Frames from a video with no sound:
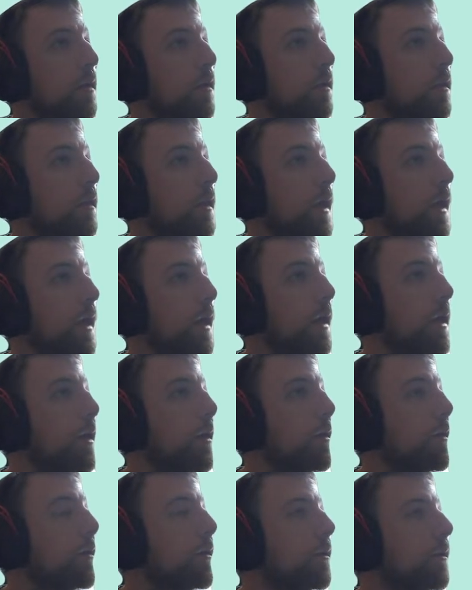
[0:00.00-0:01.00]
That.
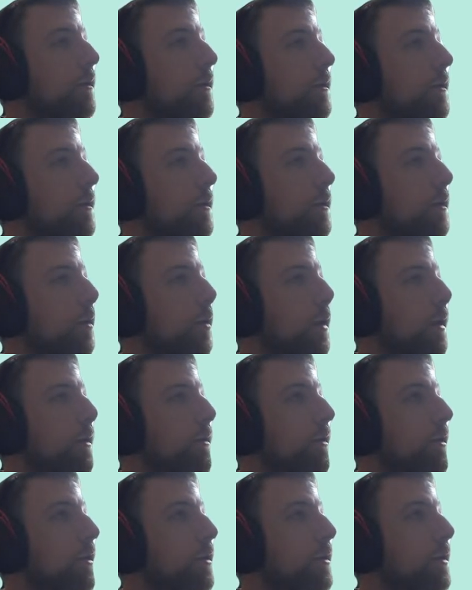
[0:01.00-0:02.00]
Oh, I
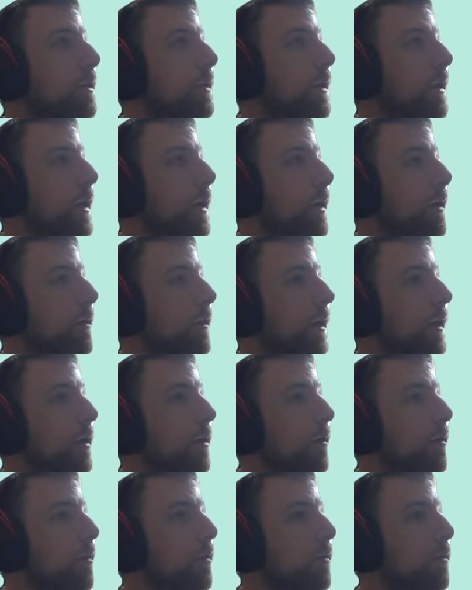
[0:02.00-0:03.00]
guess I could have tagged like
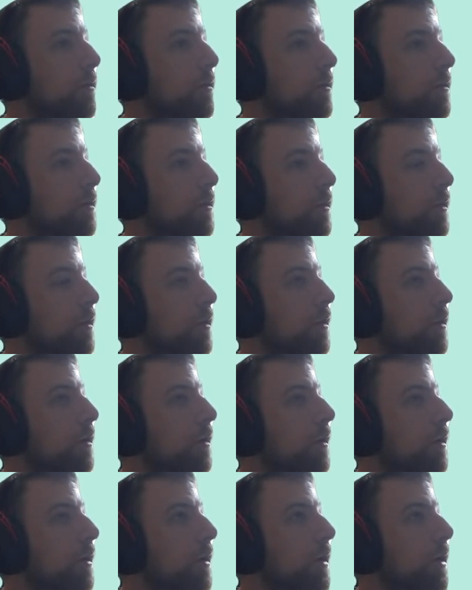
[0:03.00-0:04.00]

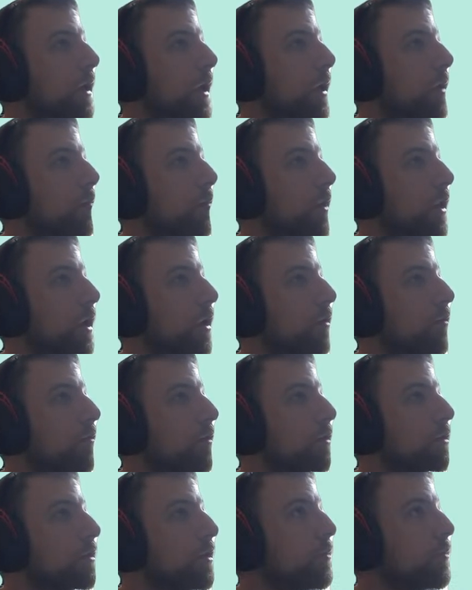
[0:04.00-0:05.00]
game dev
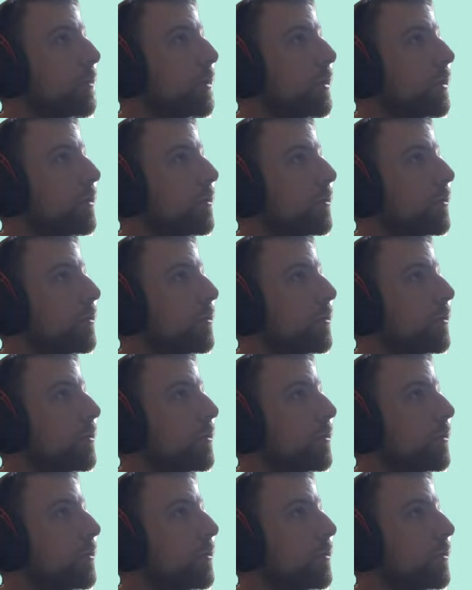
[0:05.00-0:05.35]
or something.